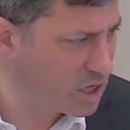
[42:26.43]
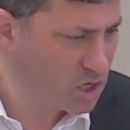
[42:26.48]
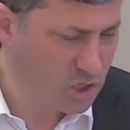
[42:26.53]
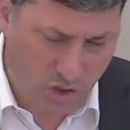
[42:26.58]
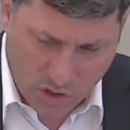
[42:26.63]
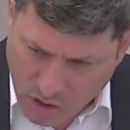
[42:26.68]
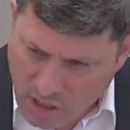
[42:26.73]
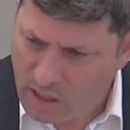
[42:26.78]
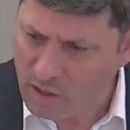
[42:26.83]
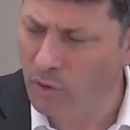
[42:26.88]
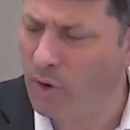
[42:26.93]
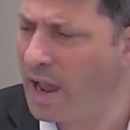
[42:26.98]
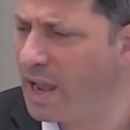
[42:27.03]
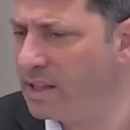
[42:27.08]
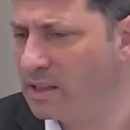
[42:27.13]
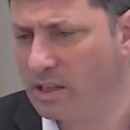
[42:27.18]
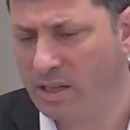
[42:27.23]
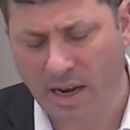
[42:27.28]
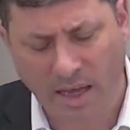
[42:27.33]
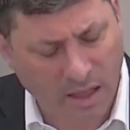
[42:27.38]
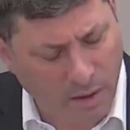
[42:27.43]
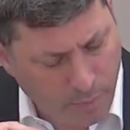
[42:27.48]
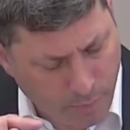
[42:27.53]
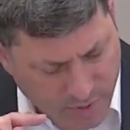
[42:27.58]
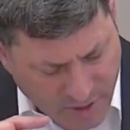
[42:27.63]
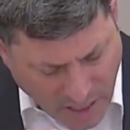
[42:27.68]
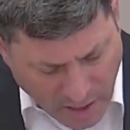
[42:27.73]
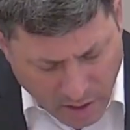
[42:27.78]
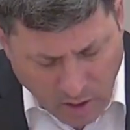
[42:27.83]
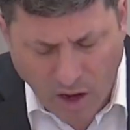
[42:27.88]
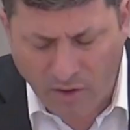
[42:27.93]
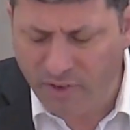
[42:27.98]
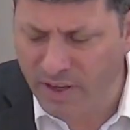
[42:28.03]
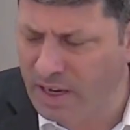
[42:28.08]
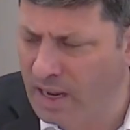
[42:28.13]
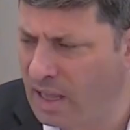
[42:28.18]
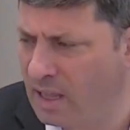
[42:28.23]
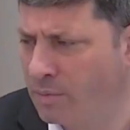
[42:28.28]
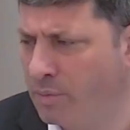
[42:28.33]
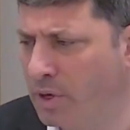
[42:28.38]
So you're right. You're not allowed to take it off, you're
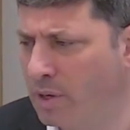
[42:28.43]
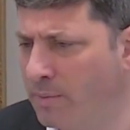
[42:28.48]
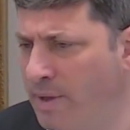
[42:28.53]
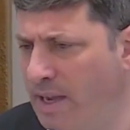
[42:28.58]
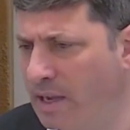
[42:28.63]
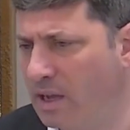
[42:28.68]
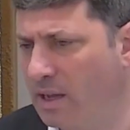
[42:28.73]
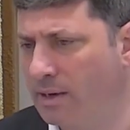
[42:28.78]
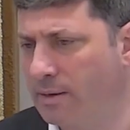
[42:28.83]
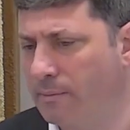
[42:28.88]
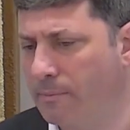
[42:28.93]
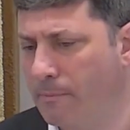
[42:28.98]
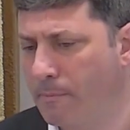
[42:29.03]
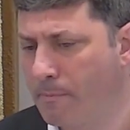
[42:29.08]
not allowed to put it back on.